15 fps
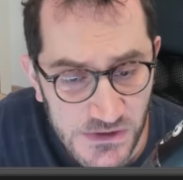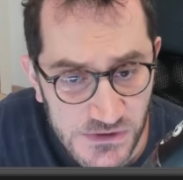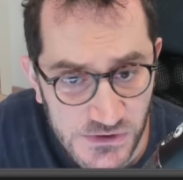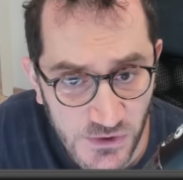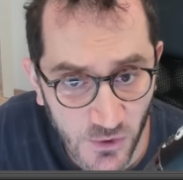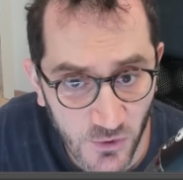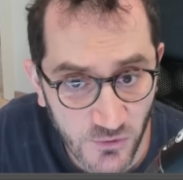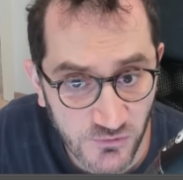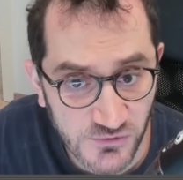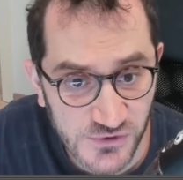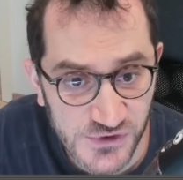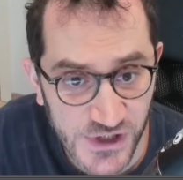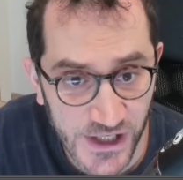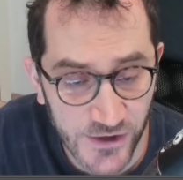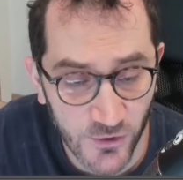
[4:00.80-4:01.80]
So
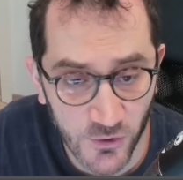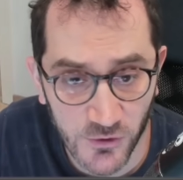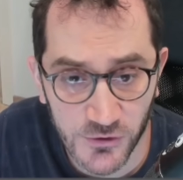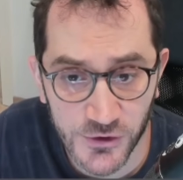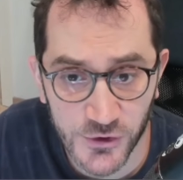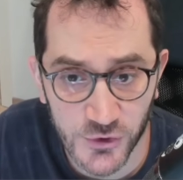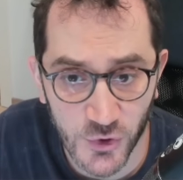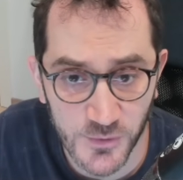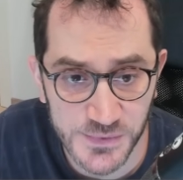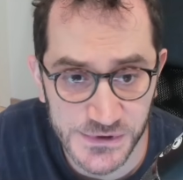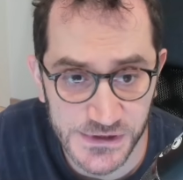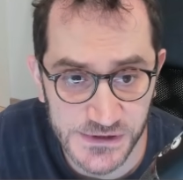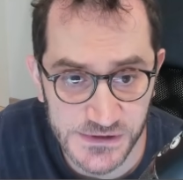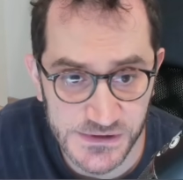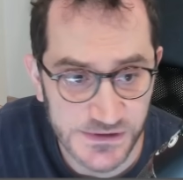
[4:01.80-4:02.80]
try all your
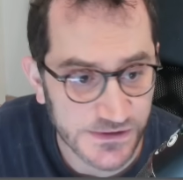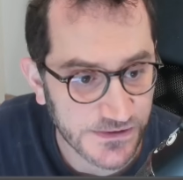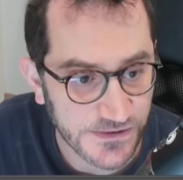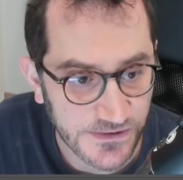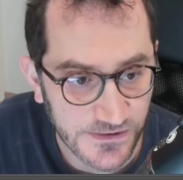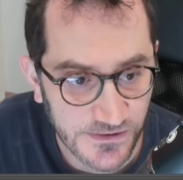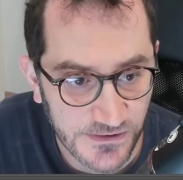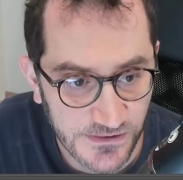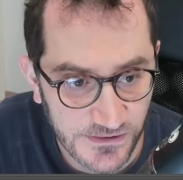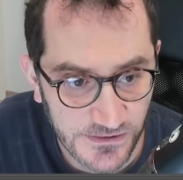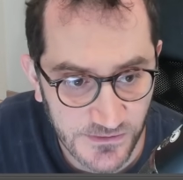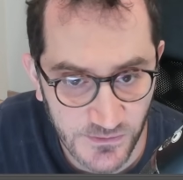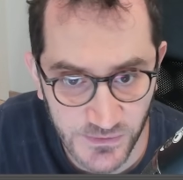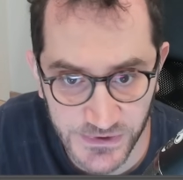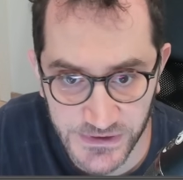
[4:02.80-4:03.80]
options
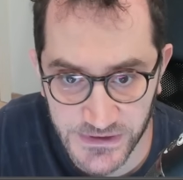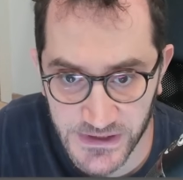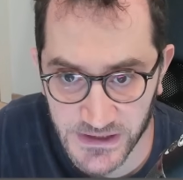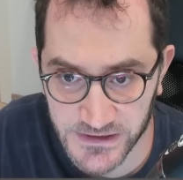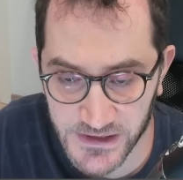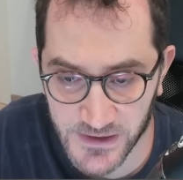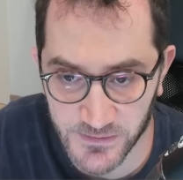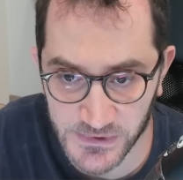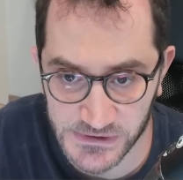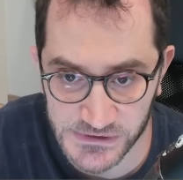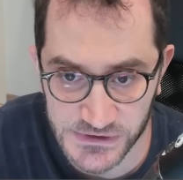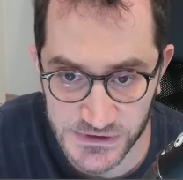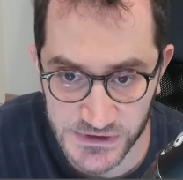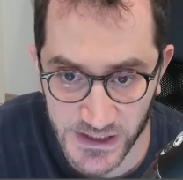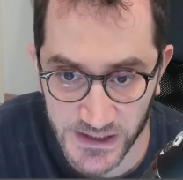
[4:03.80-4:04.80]
with that
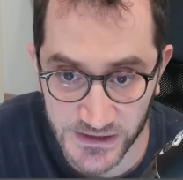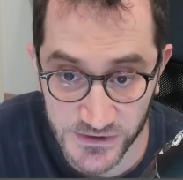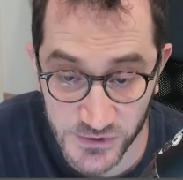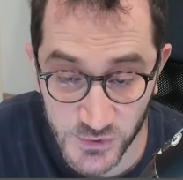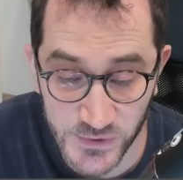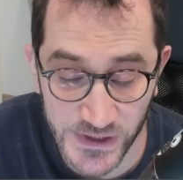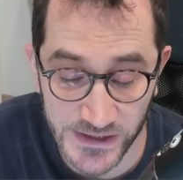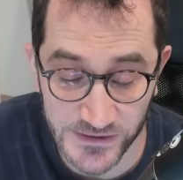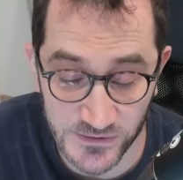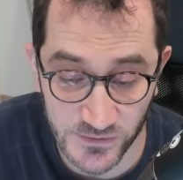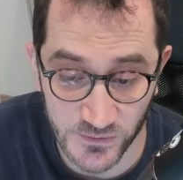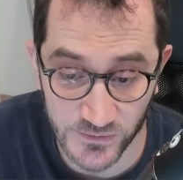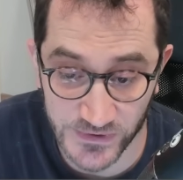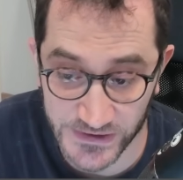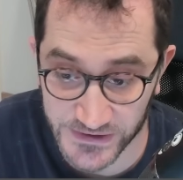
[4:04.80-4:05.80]
image and you get
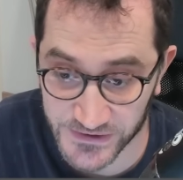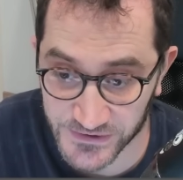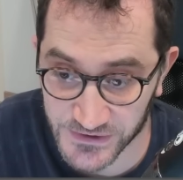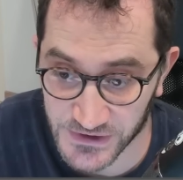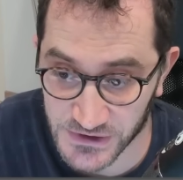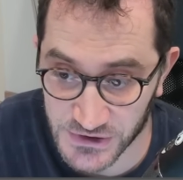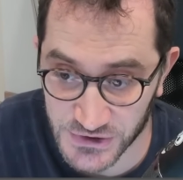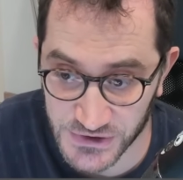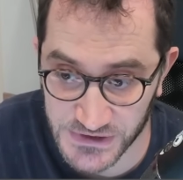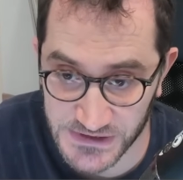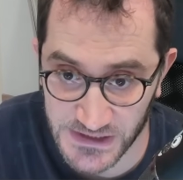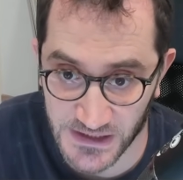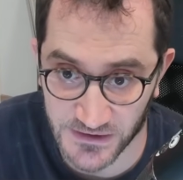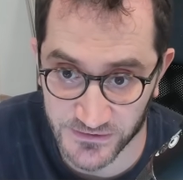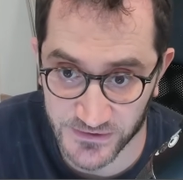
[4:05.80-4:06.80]
very rich
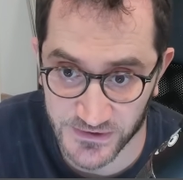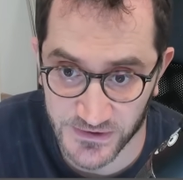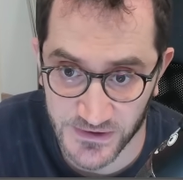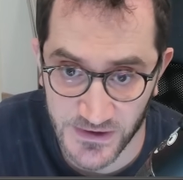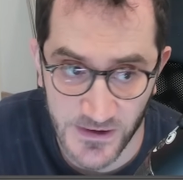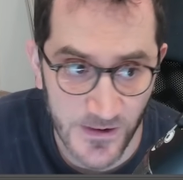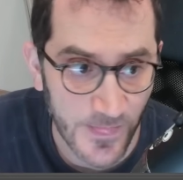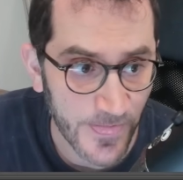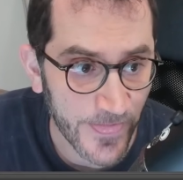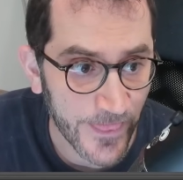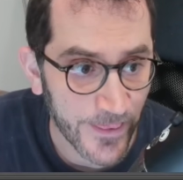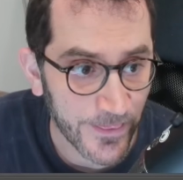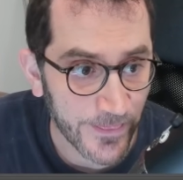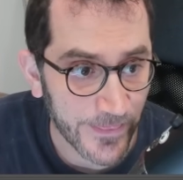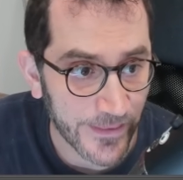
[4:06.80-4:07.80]
result.
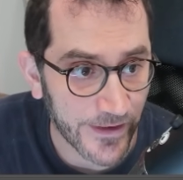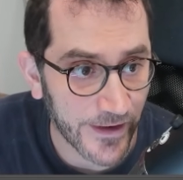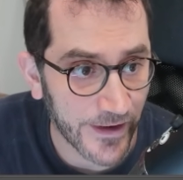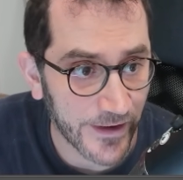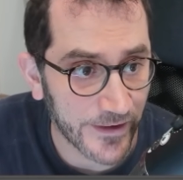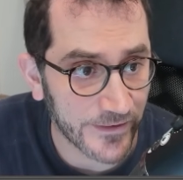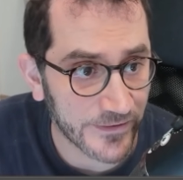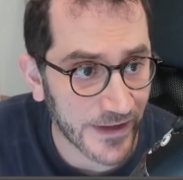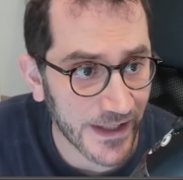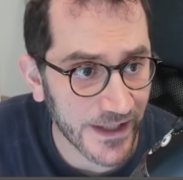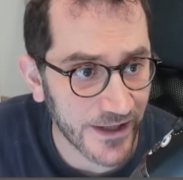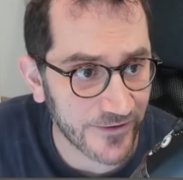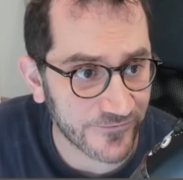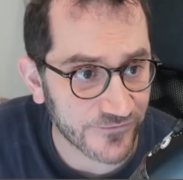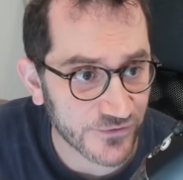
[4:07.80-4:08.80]
And I
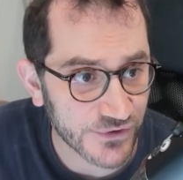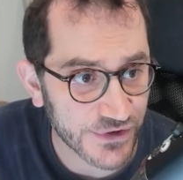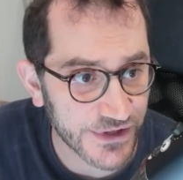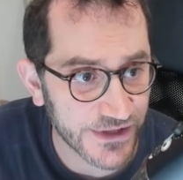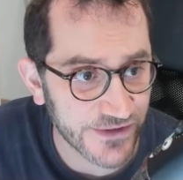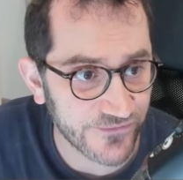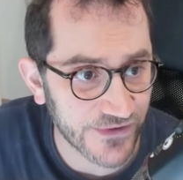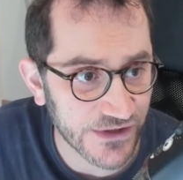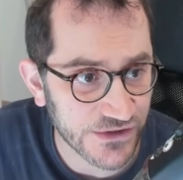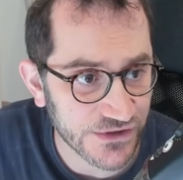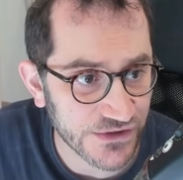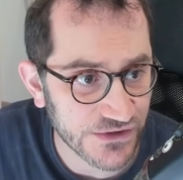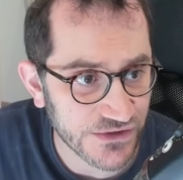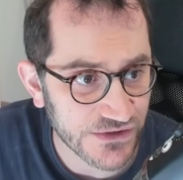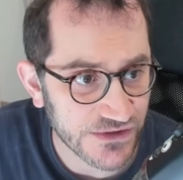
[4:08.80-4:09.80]
have three
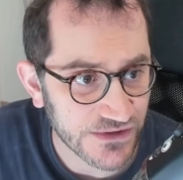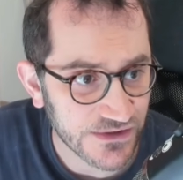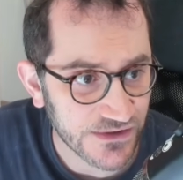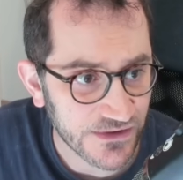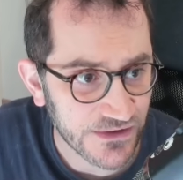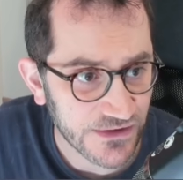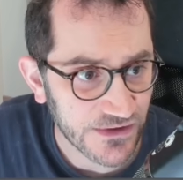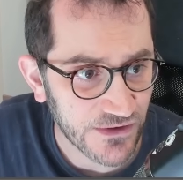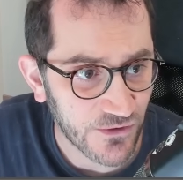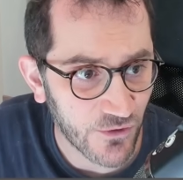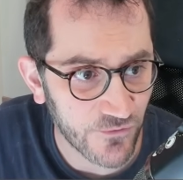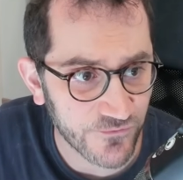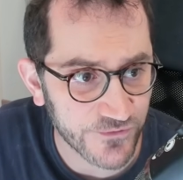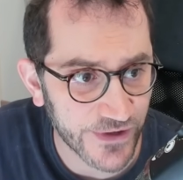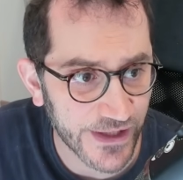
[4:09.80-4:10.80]
versions
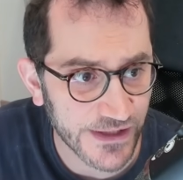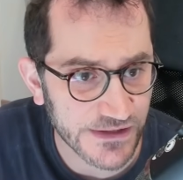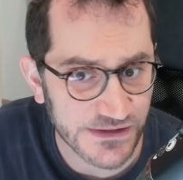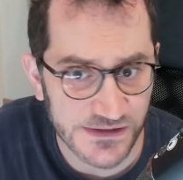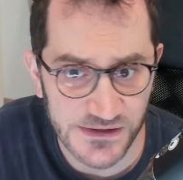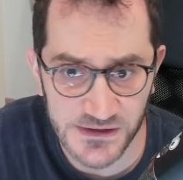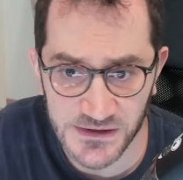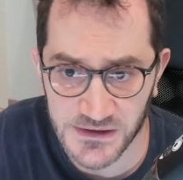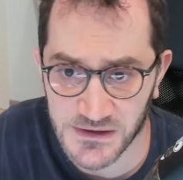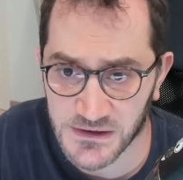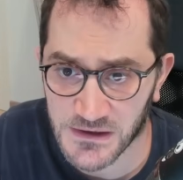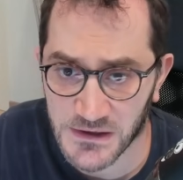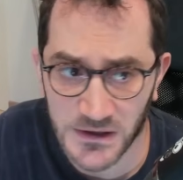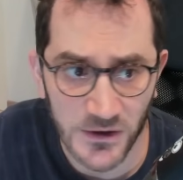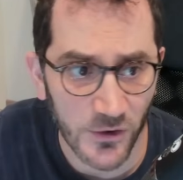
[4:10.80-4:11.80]
of rays.
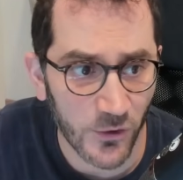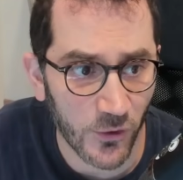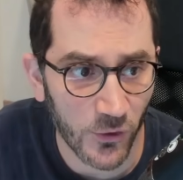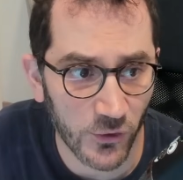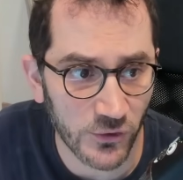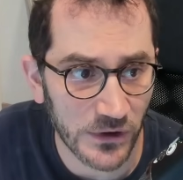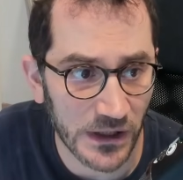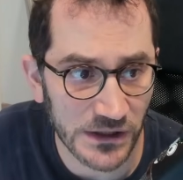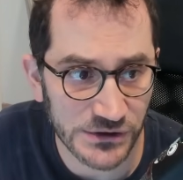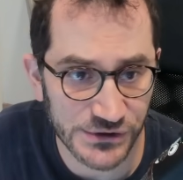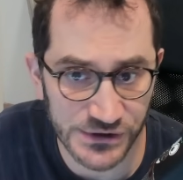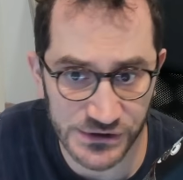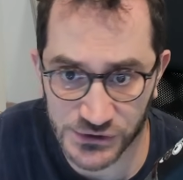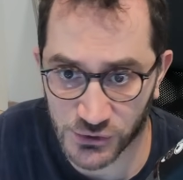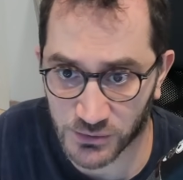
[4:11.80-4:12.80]
All are
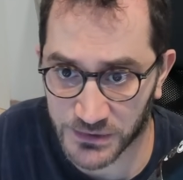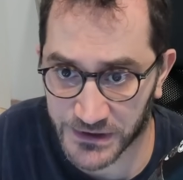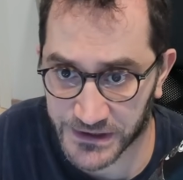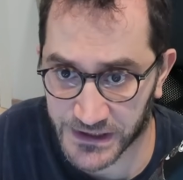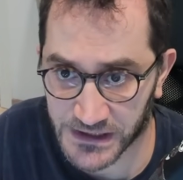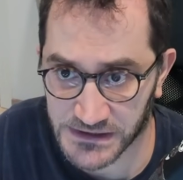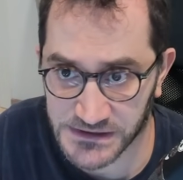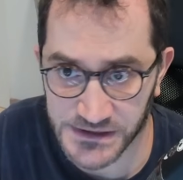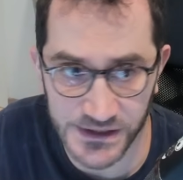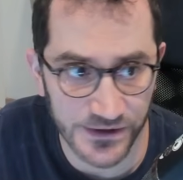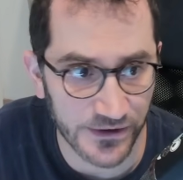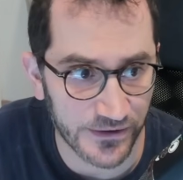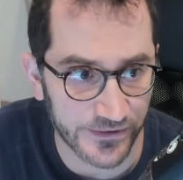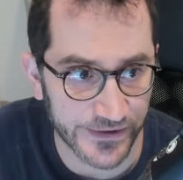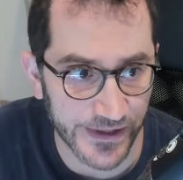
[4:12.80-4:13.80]
just duplicates.
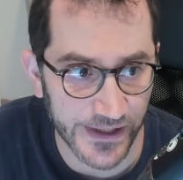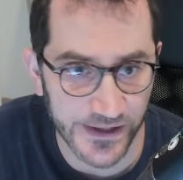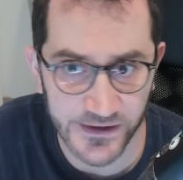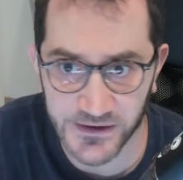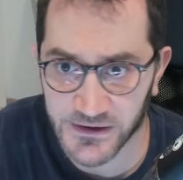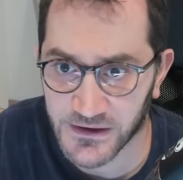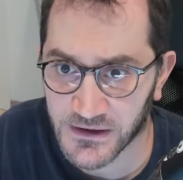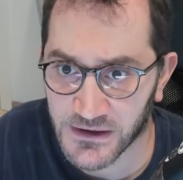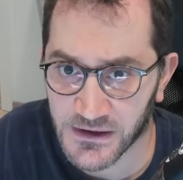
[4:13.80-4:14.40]
Here are they.